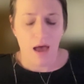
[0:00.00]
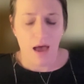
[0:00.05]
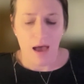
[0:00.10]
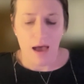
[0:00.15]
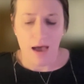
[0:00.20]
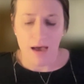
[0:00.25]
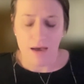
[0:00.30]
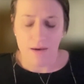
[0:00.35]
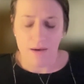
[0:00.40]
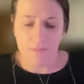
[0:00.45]

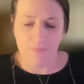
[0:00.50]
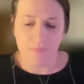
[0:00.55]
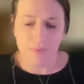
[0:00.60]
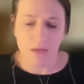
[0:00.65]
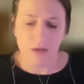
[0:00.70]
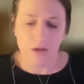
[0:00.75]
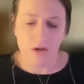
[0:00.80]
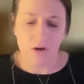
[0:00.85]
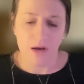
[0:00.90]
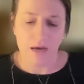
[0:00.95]

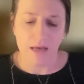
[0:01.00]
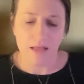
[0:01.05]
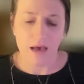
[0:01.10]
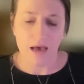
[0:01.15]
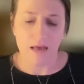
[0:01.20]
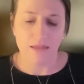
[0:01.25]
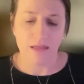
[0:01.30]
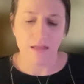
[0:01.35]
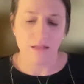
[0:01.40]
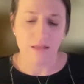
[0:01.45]
Um, you know,
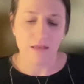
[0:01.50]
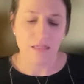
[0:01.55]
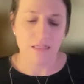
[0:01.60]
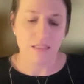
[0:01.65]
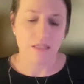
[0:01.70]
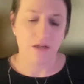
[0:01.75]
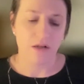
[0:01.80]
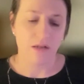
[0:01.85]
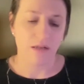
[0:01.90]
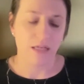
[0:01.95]
I, I, think
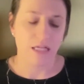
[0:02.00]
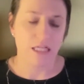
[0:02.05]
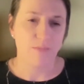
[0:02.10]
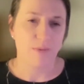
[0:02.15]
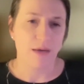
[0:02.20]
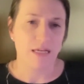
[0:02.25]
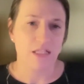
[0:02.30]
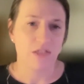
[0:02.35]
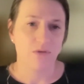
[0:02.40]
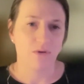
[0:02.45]
there's certainly
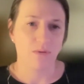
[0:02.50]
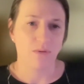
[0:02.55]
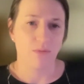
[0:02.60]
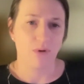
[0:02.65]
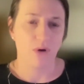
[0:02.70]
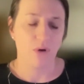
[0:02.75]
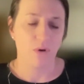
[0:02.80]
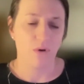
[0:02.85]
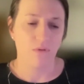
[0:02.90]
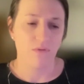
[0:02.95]
space to
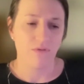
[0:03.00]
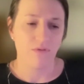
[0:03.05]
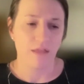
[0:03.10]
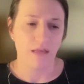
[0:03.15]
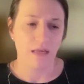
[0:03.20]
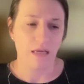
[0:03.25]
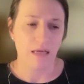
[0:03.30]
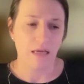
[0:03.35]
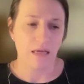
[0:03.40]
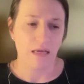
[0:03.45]
improve
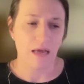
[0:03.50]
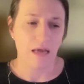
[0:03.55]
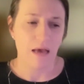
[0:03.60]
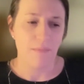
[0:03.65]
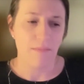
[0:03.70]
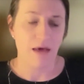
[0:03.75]
the uh,